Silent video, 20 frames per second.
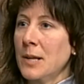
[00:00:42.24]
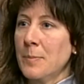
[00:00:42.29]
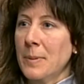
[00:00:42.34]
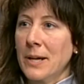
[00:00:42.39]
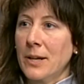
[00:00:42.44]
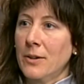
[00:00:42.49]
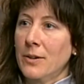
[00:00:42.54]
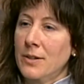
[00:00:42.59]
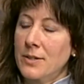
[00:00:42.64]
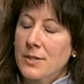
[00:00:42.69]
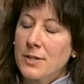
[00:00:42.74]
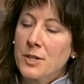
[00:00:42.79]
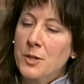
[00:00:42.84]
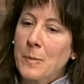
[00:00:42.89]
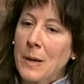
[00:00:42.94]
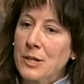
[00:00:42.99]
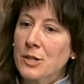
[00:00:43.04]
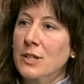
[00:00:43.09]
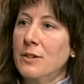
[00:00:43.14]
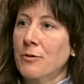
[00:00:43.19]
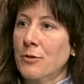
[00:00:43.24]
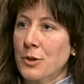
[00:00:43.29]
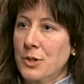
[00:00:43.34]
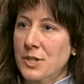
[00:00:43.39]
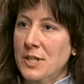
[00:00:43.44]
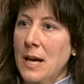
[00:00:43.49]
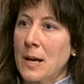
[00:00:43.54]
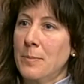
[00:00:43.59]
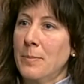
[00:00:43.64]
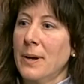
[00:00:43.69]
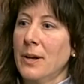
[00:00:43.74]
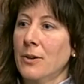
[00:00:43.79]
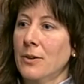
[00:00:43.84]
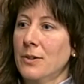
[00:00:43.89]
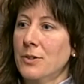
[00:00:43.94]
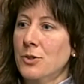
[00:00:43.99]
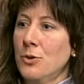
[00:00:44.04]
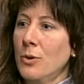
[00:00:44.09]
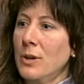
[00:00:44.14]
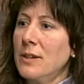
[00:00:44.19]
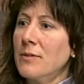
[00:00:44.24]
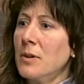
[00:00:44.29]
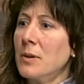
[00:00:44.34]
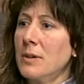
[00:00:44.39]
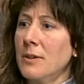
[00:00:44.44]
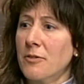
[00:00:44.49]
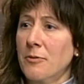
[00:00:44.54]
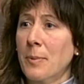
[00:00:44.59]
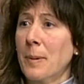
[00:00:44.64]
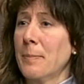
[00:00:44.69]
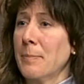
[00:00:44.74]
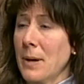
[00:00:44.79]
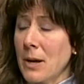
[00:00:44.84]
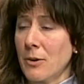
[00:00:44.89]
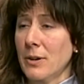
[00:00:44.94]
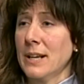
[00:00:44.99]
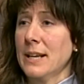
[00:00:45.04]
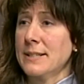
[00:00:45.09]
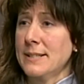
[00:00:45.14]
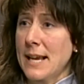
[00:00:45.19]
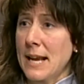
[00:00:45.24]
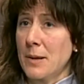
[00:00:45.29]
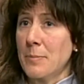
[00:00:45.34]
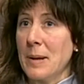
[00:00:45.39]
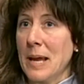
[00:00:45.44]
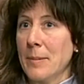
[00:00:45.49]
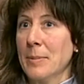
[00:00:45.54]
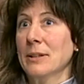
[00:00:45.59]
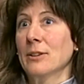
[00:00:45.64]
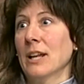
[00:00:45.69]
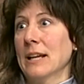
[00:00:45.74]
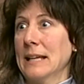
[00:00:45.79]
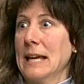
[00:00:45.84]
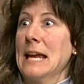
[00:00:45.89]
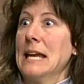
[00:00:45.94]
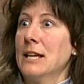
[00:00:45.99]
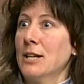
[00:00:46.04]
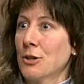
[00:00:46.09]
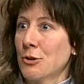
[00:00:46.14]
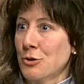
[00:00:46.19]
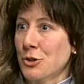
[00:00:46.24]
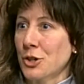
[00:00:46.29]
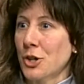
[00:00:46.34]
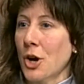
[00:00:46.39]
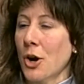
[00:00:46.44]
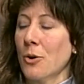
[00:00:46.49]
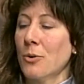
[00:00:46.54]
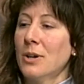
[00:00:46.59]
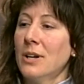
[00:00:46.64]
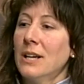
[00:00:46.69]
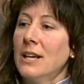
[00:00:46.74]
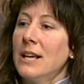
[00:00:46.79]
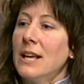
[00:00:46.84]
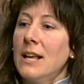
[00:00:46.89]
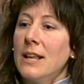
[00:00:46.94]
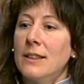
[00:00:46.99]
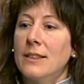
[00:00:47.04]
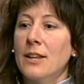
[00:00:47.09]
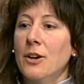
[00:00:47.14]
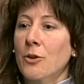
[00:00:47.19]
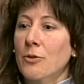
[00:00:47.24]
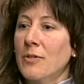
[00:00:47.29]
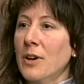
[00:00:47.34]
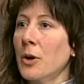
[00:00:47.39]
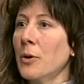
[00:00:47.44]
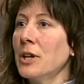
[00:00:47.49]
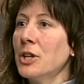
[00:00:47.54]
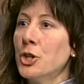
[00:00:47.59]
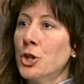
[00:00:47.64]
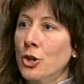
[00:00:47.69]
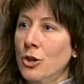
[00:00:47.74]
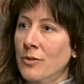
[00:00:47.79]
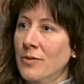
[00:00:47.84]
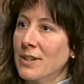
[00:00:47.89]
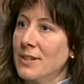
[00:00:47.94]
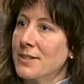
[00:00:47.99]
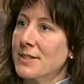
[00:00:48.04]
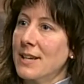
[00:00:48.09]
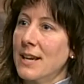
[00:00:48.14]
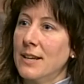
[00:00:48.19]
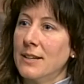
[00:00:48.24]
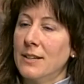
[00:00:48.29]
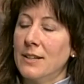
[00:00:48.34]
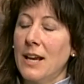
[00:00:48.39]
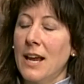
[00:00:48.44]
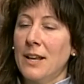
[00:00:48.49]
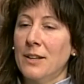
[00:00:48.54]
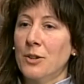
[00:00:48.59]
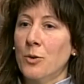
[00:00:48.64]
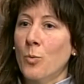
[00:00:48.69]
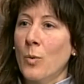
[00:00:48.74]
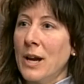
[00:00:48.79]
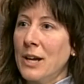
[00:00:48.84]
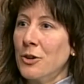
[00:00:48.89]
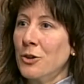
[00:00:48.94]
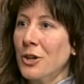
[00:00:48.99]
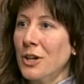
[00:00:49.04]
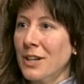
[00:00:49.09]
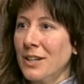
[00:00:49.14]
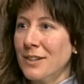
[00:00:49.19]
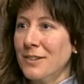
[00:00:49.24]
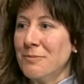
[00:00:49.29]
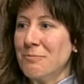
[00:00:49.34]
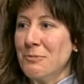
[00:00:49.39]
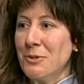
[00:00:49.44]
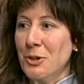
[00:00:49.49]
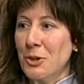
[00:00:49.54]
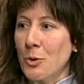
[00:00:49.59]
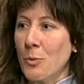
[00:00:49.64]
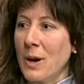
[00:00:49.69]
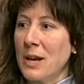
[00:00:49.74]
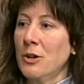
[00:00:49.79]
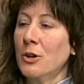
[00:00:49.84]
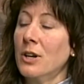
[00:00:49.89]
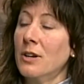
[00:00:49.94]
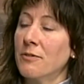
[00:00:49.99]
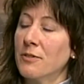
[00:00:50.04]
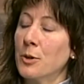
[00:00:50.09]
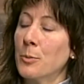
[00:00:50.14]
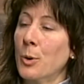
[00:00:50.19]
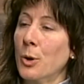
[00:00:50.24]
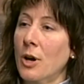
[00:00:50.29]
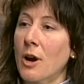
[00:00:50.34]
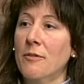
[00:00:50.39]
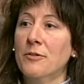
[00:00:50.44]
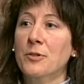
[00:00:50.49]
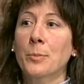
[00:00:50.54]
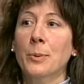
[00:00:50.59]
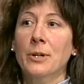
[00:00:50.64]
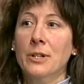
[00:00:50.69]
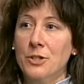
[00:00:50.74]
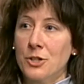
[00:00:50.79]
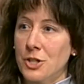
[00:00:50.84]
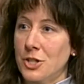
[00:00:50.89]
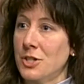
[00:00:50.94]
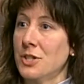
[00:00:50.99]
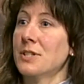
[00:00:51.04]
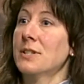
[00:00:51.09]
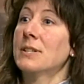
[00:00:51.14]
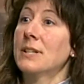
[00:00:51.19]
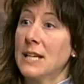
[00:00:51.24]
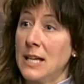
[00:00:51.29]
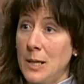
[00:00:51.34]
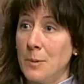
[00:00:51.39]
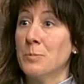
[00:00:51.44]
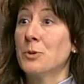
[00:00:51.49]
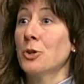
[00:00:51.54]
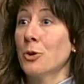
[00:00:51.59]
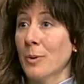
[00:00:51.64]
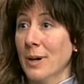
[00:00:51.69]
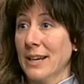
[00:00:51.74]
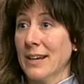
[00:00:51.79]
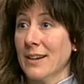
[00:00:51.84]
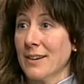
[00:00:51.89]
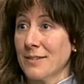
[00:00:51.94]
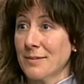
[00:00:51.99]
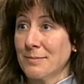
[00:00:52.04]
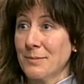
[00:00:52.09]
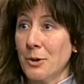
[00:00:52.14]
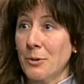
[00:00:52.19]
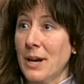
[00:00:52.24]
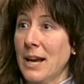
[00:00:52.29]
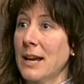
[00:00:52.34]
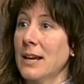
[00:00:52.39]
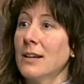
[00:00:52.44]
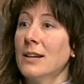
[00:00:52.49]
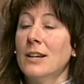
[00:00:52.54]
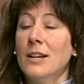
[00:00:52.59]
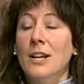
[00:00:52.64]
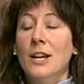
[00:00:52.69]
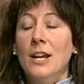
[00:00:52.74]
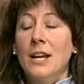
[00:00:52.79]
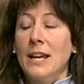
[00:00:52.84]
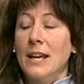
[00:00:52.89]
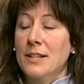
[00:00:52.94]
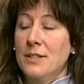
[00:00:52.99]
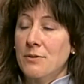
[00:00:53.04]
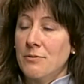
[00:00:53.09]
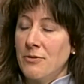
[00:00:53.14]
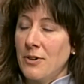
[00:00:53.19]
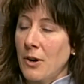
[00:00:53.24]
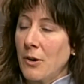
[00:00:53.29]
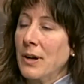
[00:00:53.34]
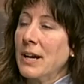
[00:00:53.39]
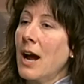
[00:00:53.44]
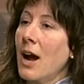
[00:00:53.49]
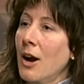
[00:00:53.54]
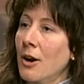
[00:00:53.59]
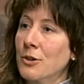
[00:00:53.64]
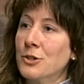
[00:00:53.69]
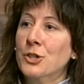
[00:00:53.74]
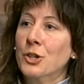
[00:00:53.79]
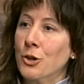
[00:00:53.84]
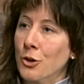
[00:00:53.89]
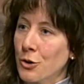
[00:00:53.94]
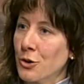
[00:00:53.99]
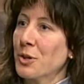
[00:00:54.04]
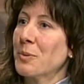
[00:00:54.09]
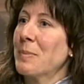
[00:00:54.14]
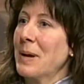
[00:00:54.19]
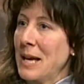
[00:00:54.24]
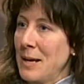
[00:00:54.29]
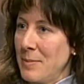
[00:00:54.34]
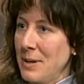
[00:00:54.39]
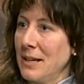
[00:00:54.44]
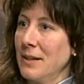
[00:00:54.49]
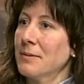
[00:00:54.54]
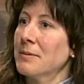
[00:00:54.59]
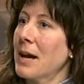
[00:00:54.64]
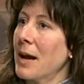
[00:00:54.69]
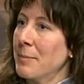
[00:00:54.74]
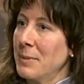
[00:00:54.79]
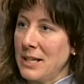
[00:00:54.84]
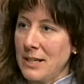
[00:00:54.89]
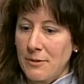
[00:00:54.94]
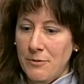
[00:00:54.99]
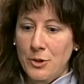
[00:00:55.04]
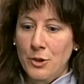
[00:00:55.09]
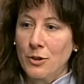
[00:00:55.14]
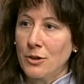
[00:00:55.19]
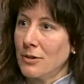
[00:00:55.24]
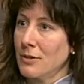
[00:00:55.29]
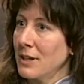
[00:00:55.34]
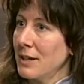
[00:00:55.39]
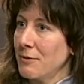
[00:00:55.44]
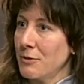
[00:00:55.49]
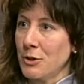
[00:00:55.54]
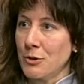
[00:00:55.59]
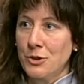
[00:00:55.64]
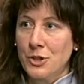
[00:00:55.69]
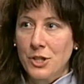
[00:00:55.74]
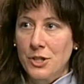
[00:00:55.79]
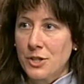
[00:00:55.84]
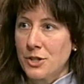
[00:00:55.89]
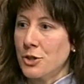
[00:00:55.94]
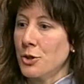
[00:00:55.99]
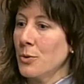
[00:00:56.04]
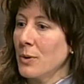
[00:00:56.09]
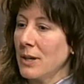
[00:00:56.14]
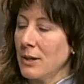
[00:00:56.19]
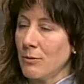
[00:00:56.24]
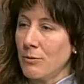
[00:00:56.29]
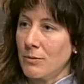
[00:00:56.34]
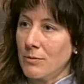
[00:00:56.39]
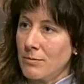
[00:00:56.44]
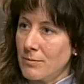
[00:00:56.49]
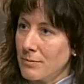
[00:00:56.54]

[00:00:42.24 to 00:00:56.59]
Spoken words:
of parents, especially first-time parents, or even if a parent has had a baby like 8 years ago, they're very nervous, and the way you're gonna feel more comfortable is to just keep doing it. Okay, it's very hard to hurt a baby. I mean, if you're just doing